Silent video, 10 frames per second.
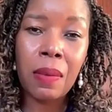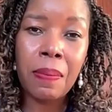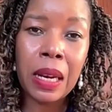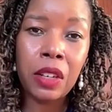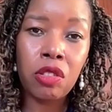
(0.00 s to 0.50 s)
the
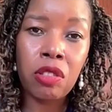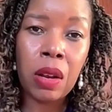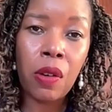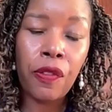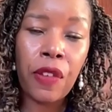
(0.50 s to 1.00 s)

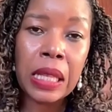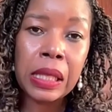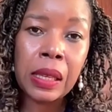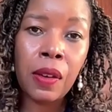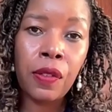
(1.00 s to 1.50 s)
military
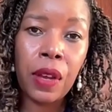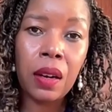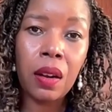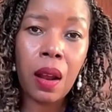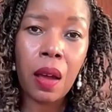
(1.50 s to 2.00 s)
offensive
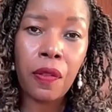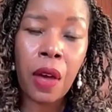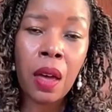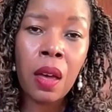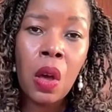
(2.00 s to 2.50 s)
in
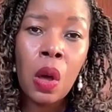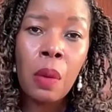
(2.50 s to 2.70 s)
Rafah,